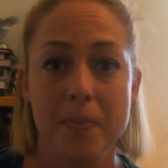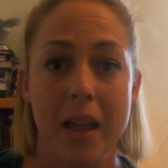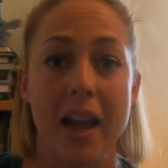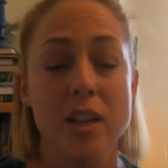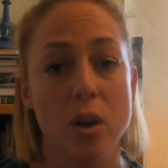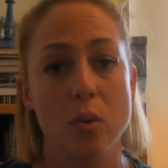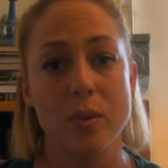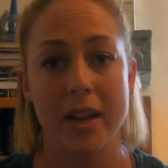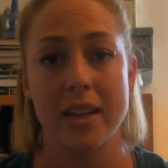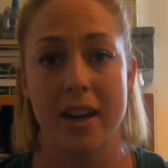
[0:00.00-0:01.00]
I know
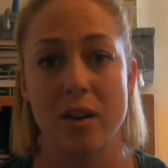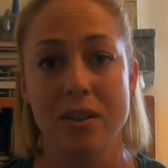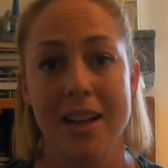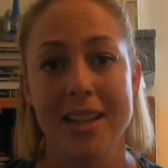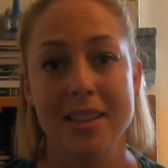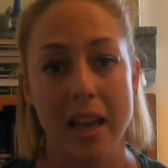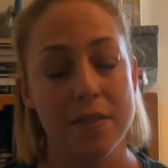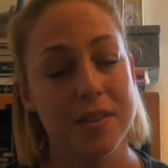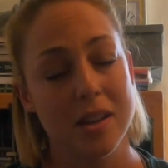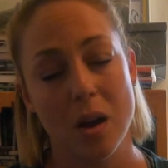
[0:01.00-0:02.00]
right now
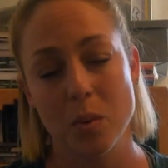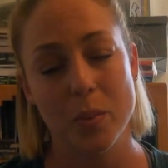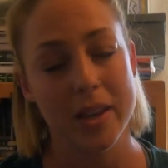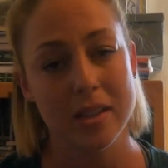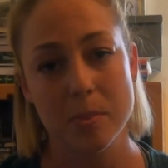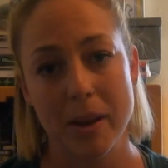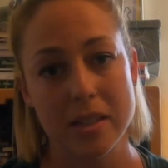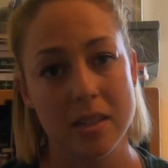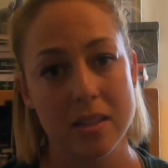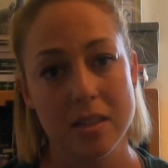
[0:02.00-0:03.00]
life is not what we
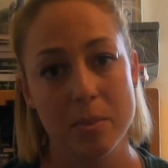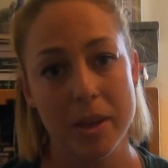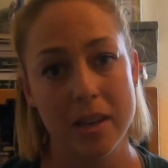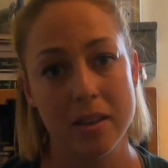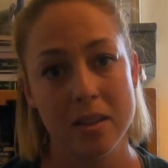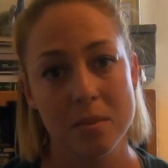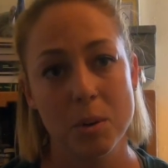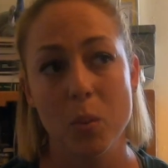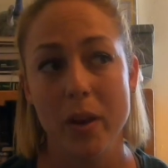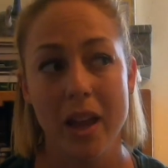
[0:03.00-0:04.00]
expected it to be,
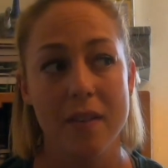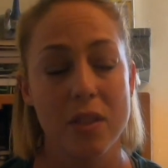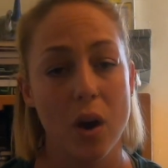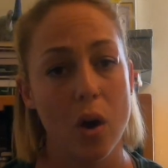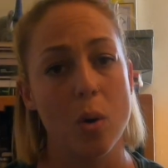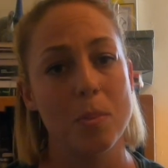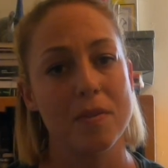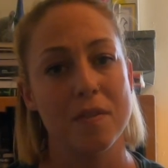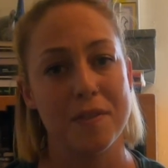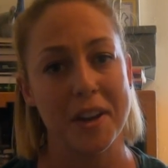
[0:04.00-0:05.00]
but we have the hope
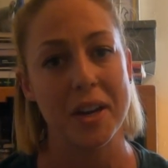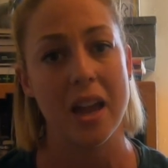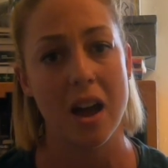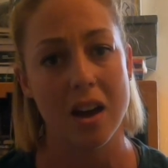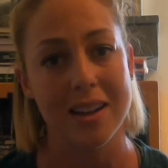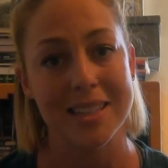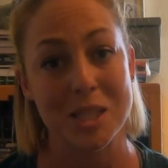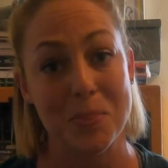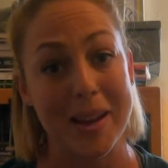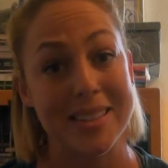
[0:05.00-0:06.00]
of a very
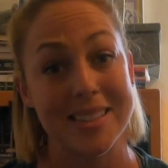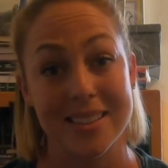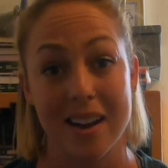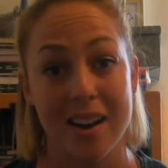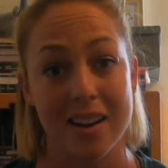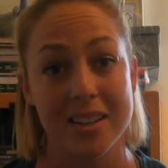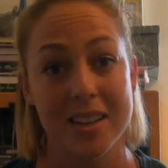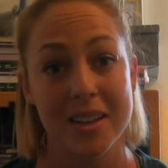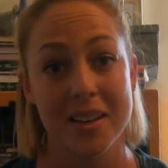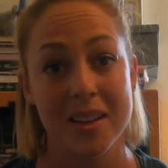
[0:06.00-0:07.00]
unexpected God,
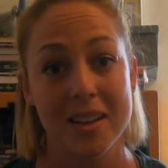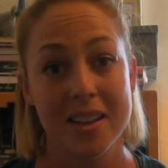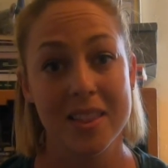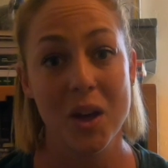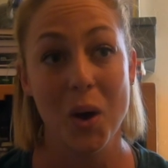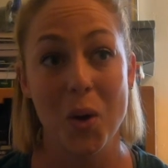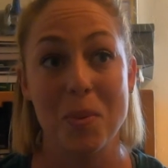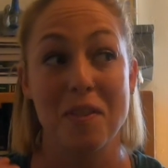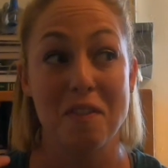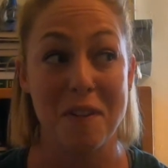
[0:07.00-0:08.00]
the hope
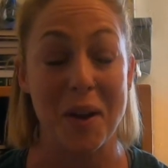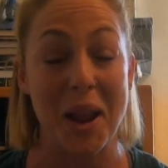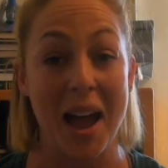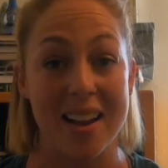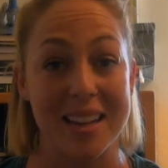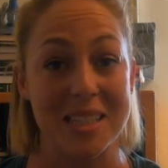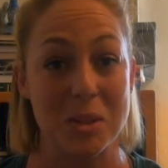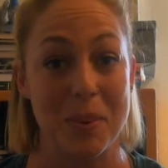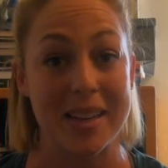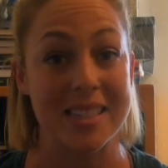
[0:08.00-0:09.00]
of a very
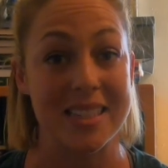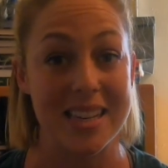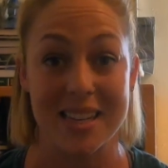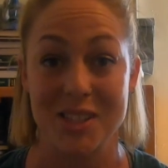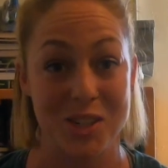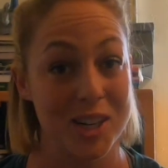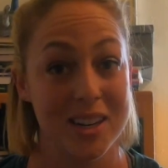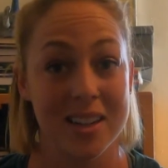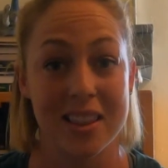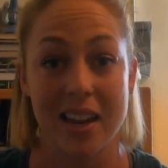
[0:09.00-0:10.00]
unexpected
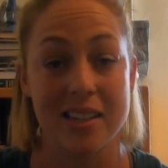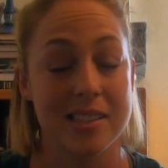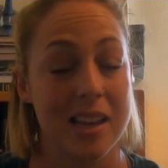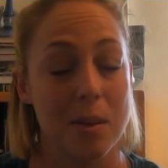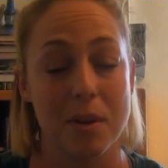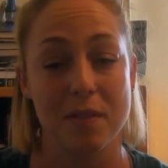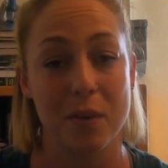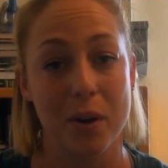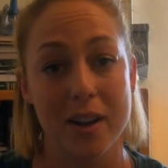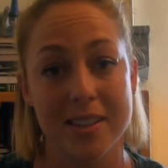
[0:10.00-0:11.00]
Easter that is coming
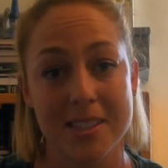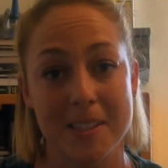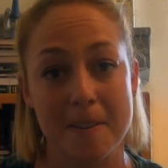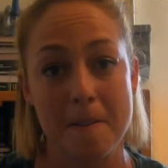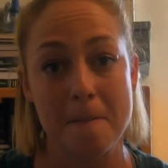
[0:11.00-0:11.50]
for us.